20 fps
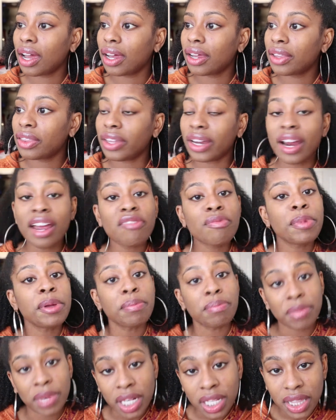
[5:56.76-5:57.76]
there have
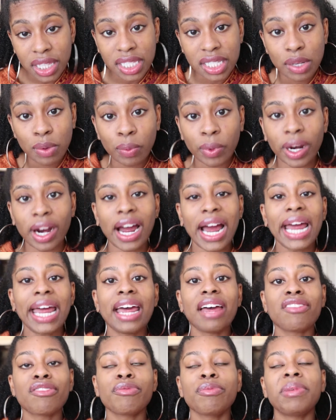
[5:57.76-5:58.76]
been months where I
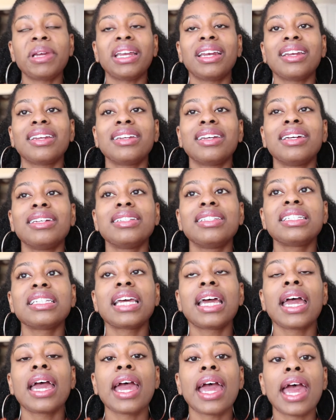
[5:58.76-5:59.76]
have been
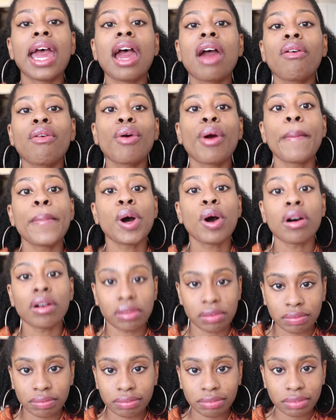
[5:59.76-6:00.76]

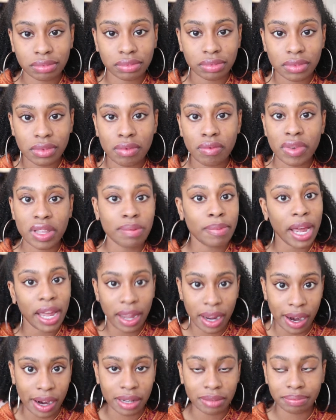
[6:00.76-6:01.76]
terrible with my
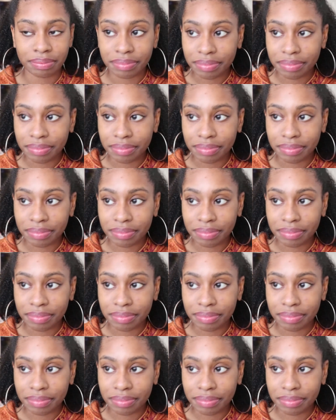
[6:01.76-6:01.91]
hair,